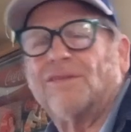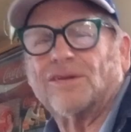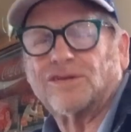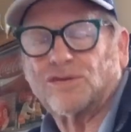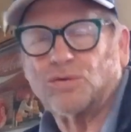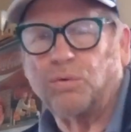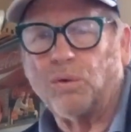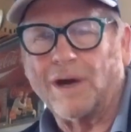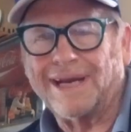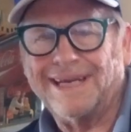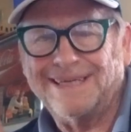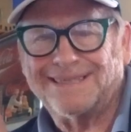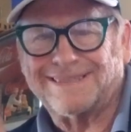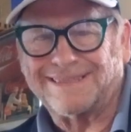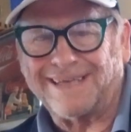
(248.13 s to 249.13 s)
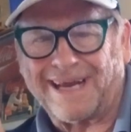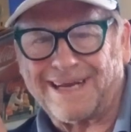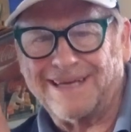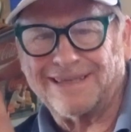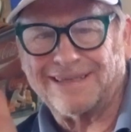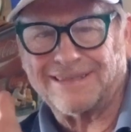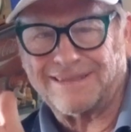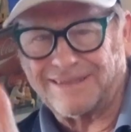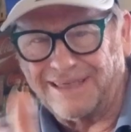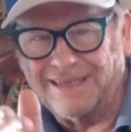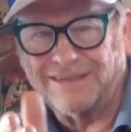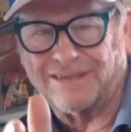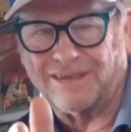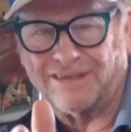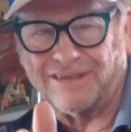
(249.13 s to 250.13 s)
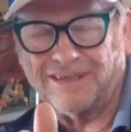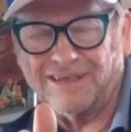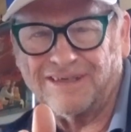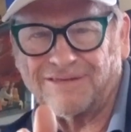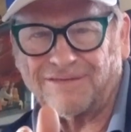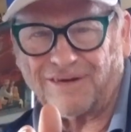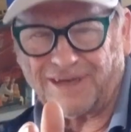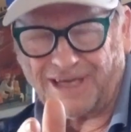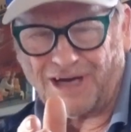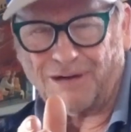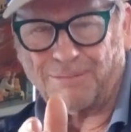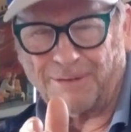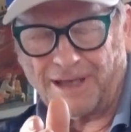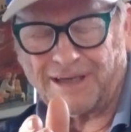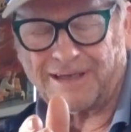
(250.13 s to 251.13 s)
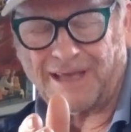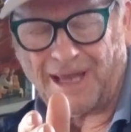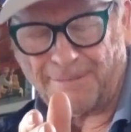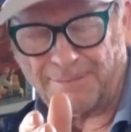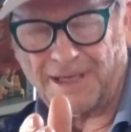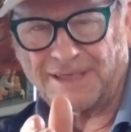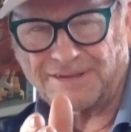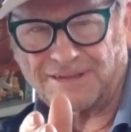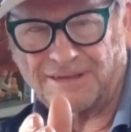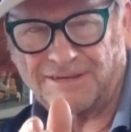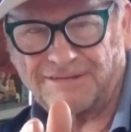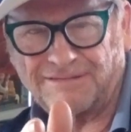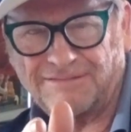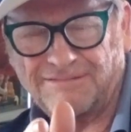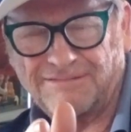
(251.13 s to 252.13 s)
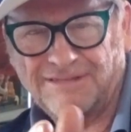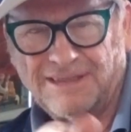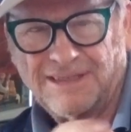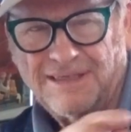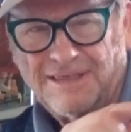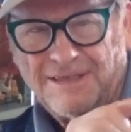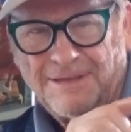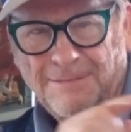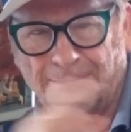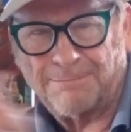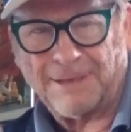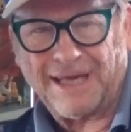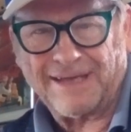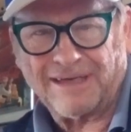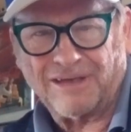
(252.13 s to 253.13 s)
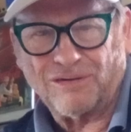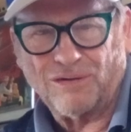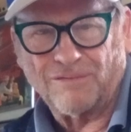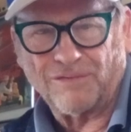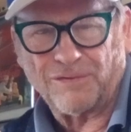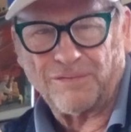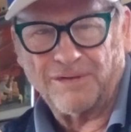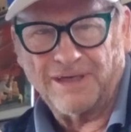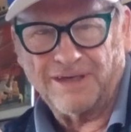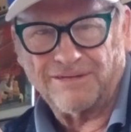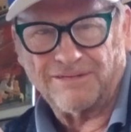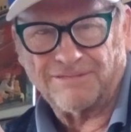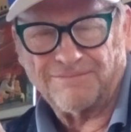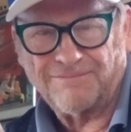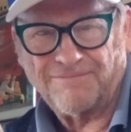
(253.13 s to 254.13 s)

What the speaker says: the 22nd season for Cap Anson, batting over 300.